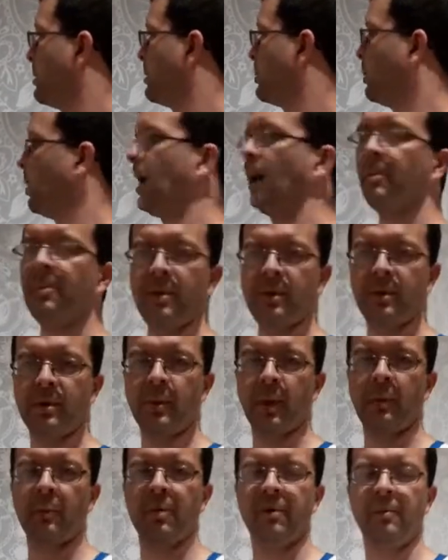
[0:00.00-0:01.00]
what happens
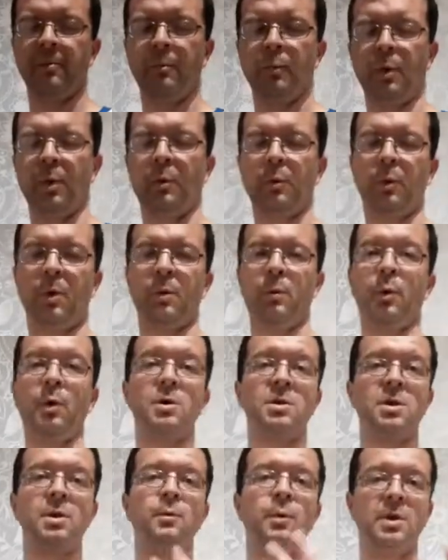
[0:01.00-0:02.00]
when we what what what
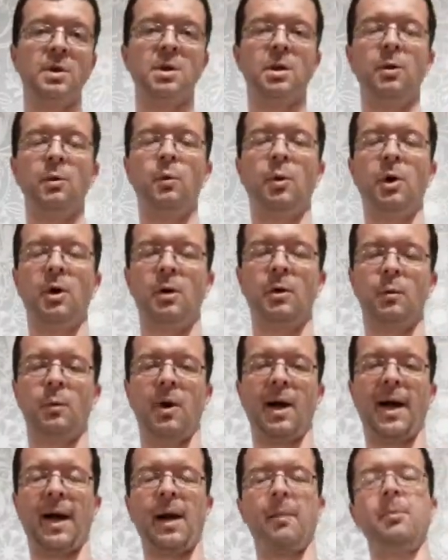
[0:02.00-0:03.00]
should we do what
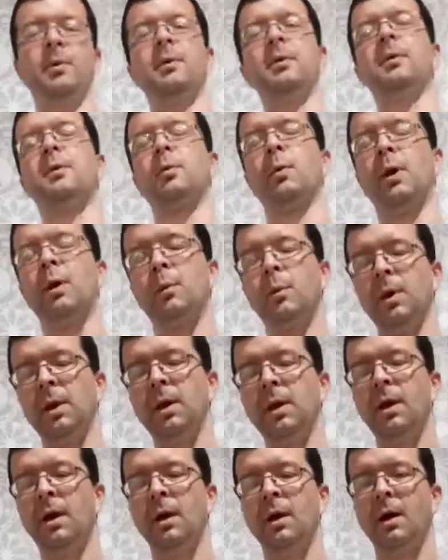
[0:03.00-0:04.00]
what happens when
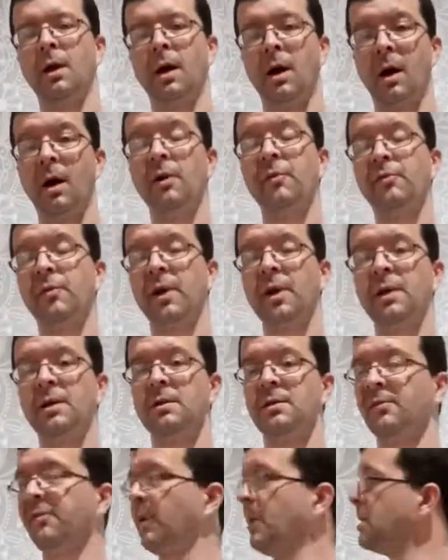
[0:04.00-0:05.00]
we are feeling
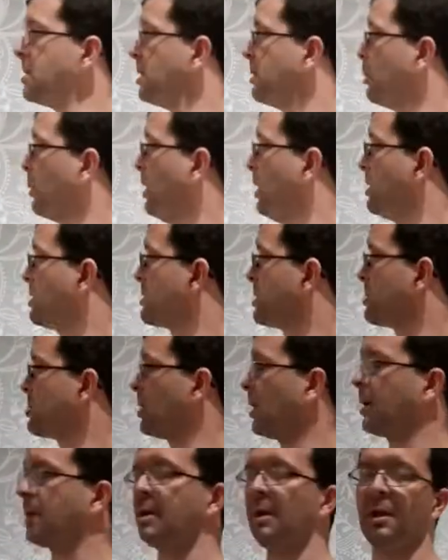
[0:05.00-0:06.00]
defeated we need to
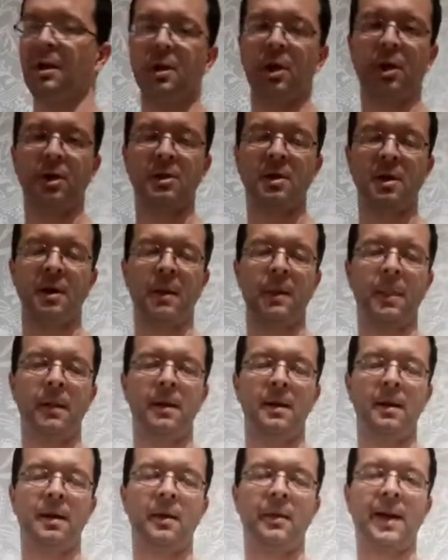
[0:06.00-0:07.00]
trust in god
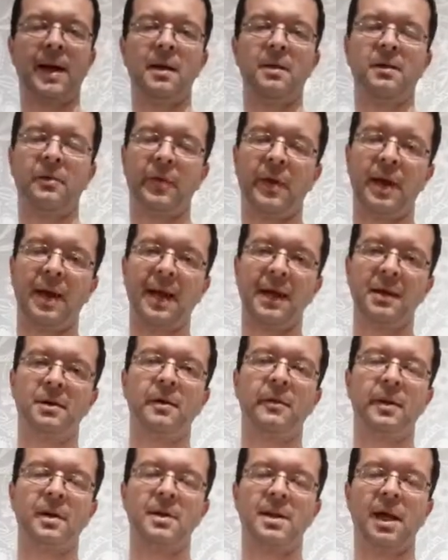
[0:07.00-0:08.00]
and that is the lesson
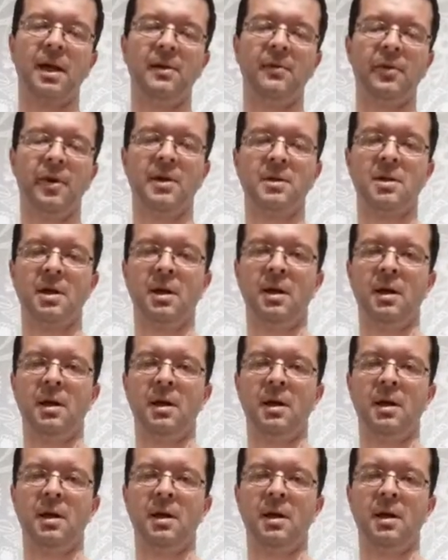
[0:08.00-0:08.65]
that david